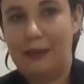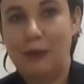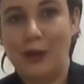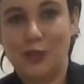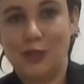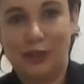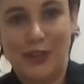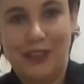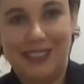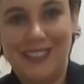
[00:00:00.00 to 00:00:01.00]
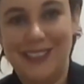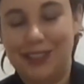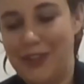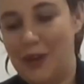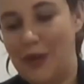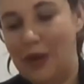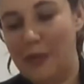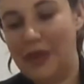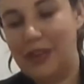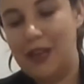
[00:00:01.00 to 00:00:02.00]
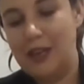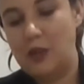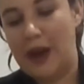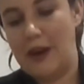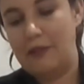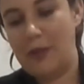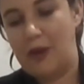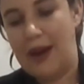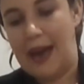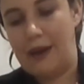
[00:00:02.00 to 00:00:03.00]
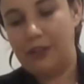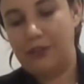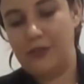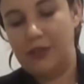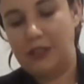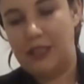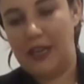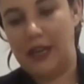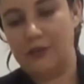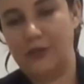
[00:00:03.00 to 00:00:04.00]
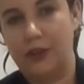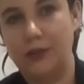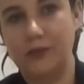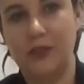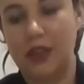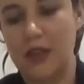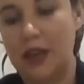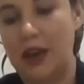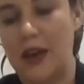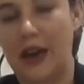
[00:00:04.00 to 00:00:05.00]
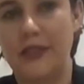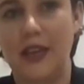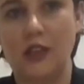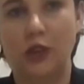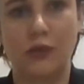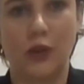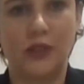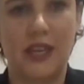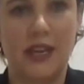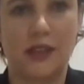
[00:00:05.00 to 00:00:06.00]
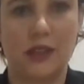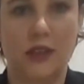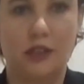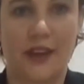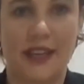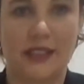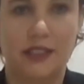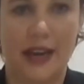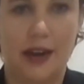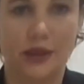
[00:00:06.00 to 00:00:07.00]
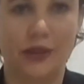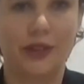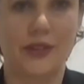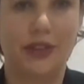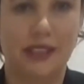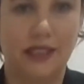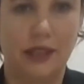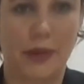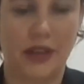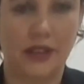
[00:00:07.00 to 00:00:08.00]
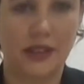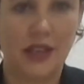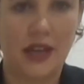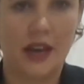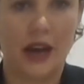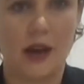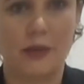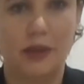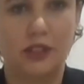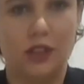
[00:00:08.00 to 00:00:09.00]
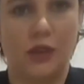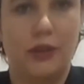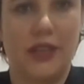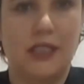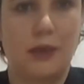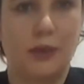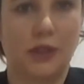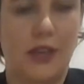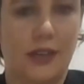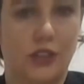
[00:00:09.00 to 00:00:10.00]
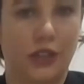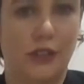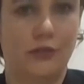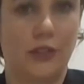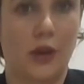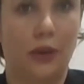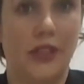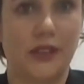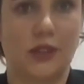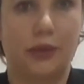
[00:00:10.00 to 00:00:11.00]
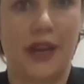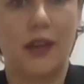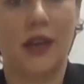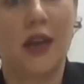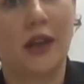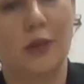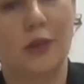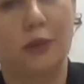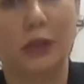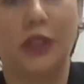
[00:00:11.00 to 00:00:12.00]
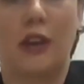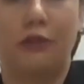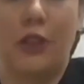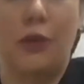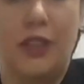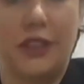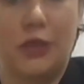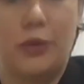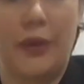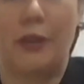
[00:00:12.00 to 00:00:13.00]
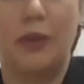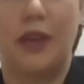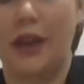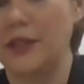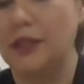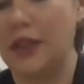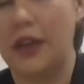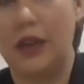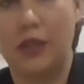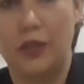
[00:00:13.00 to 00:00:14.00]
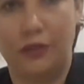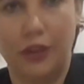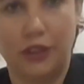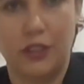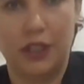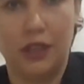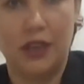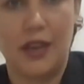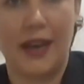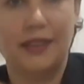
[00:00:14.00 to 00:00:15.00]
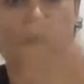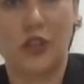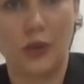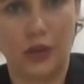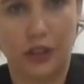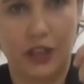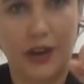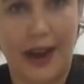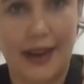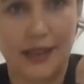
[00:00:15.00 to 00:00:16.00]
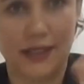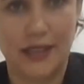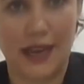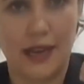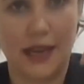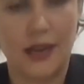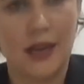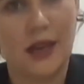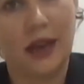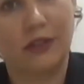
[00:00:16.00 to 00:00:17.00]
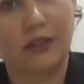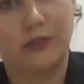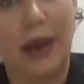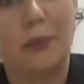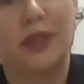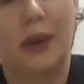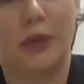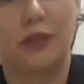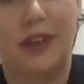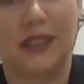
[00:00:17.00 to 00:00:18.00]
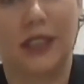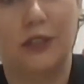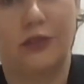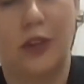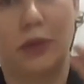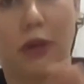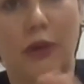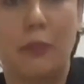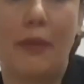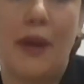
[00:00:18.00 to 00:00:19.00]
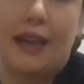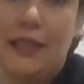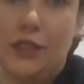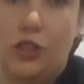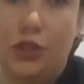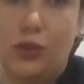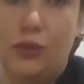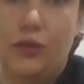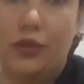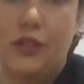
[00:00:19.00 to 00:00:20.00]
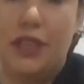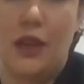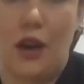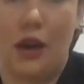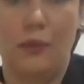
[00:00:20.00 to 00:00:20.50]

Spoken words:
I'm not sure if you can see this very well, but you have about half of the tank full, and then you rotate the device down, oh there you can see it better, and so it's able to actually flow this way. The blood would not flow this way because the filter, as I showed earlier, has a flap that prevents it from going back into the